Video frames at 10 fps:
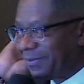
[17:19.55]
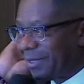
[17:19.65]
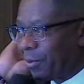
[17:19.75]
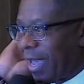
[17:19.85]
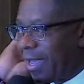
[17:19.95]

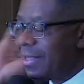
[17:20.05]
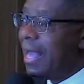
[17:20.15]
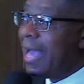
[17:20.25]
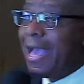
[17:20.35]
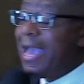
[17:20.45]
Okay.
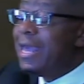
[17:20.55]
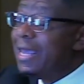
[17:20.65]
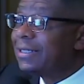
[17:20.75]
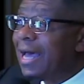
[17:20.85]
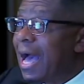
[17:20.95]

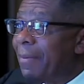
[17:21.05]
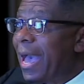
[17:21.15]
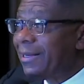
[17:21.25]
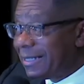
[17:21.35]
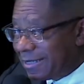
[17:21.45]
Anytime
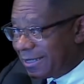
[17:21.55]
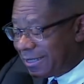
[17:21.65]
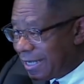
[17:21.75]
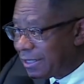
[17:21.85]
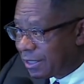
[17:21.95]
a
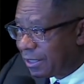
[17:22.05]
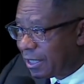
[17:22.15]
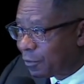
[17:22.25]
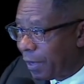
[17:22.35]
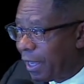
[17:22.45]
decision
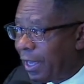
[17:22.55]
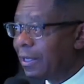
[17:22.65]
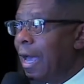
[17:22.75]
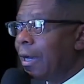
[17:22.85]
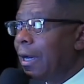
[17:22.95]
is made,
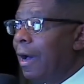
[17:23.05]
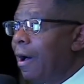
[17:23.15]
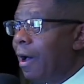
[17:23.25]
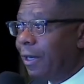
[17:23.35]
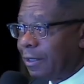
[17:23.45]

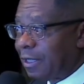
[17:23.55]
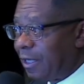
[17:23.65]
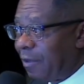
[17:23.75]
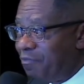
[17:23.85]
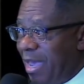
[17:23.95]
God is in
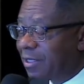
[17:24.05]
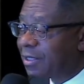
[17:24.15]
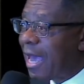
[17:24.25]
the midst.